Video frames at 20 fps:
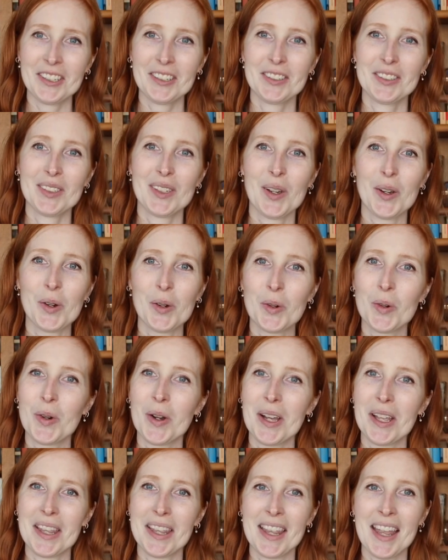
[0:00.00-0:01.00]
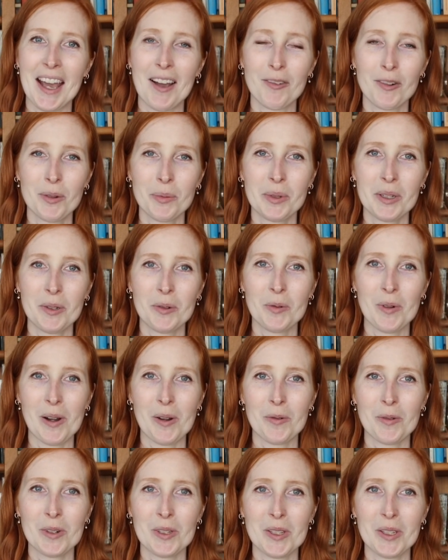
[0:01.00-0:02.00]
So that will be
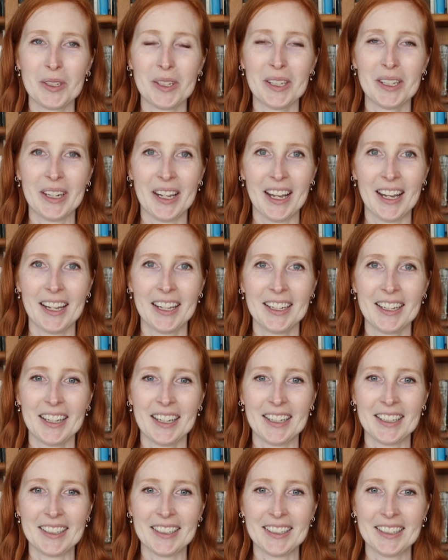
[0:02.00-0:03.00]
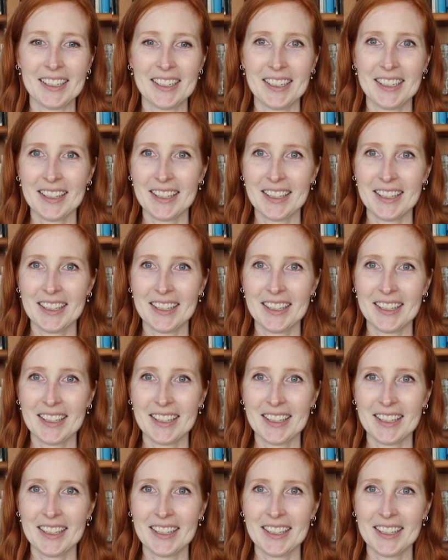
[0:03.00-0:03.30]
what we're looking at in